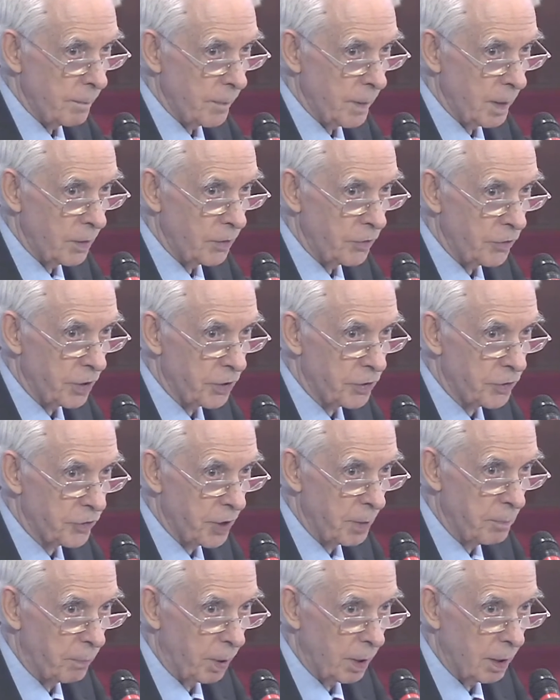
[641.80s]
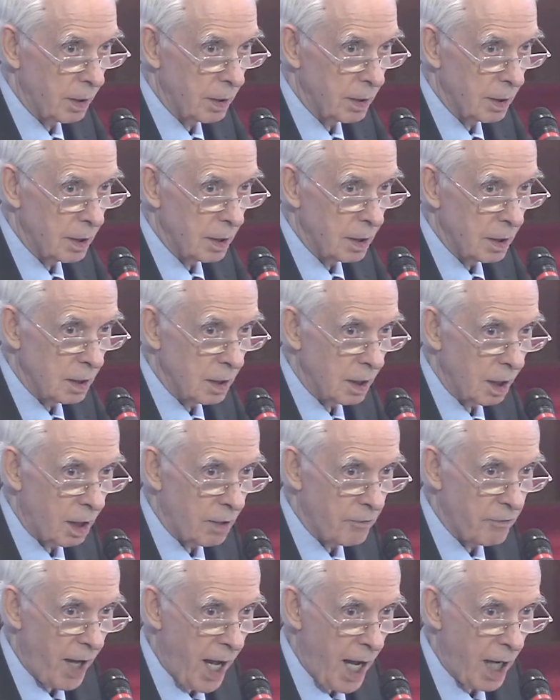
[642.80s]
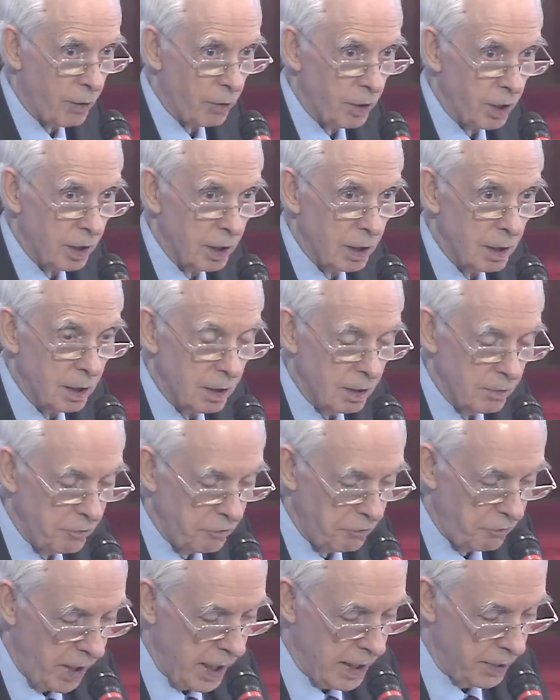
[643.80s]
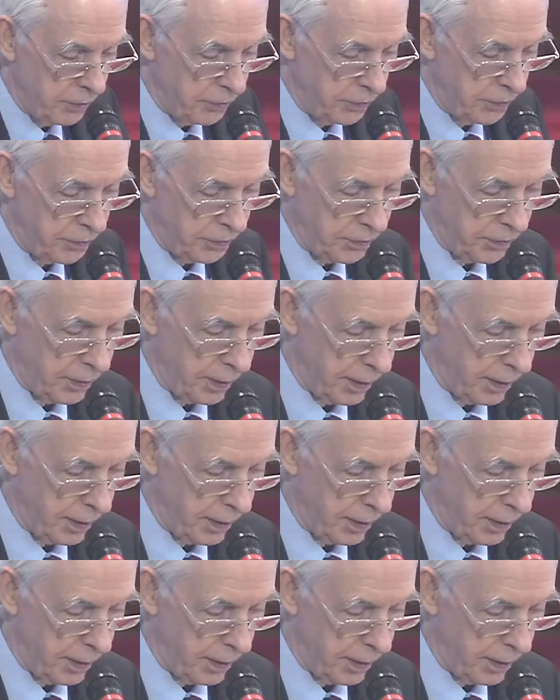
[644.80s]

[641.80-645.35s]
is the symbol of our faith.